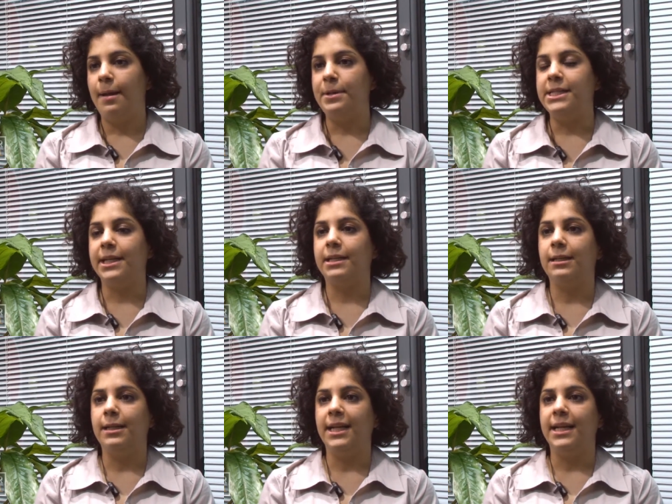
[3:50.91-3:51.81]

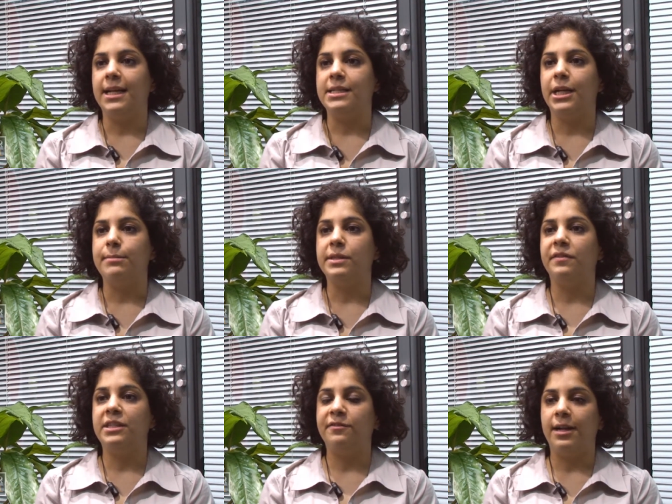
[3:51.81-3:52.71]
particularly in terms of
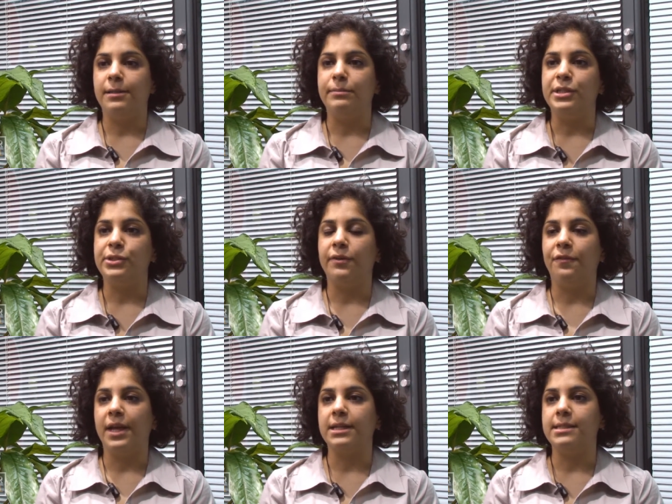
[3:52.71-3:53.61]
the development of
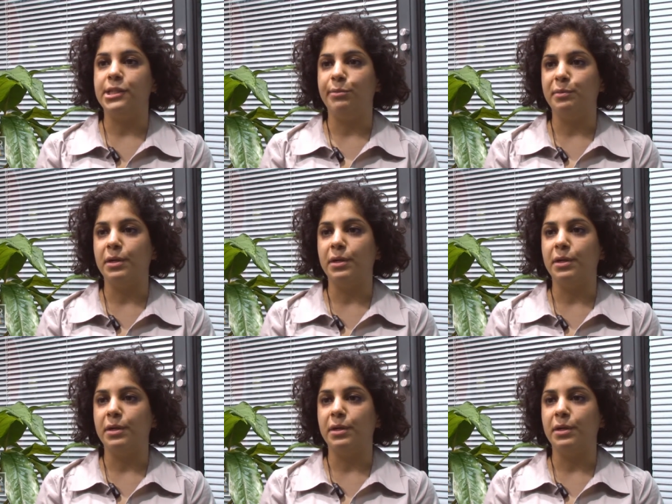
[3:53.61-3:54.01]
their consumer